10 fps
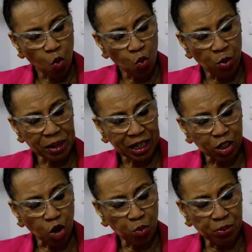We make an
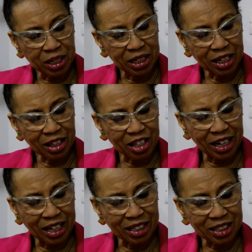opening in the
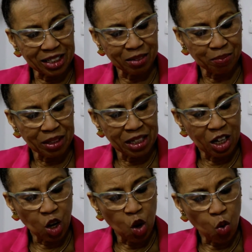lens.
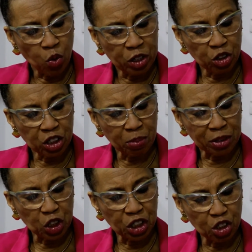We use the
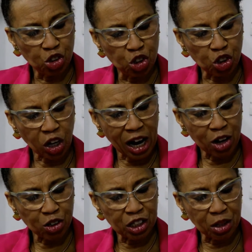machine to suck
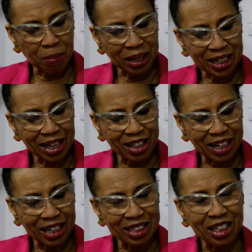out the matter in the
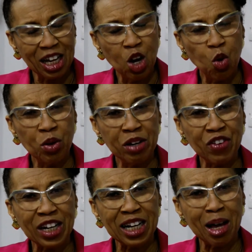lens. We leave
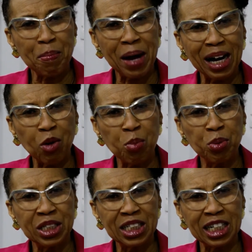a clear bag and we
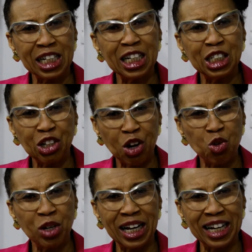put in an
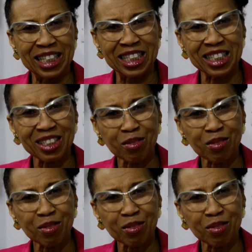intraocular lens.